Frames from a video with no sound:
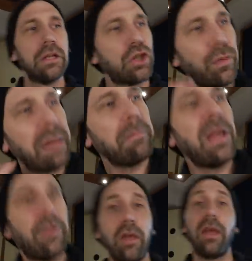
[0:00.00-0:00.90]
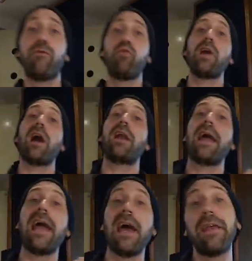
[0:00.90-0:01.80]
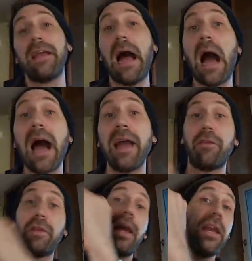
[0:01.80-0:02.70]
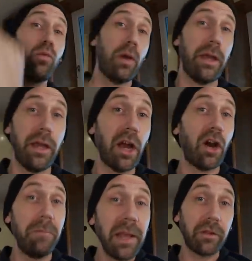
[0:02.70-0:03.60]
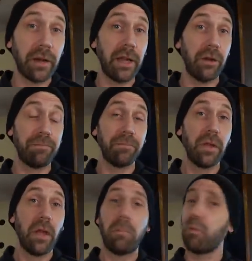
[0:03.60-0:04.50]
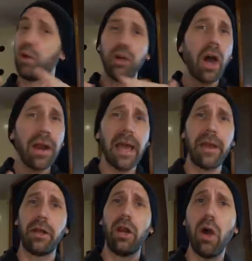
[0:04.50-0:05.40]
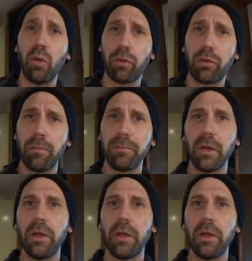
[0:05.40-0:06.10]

So that means if we are adding highs anyway in our mix later, but we're not adding lows,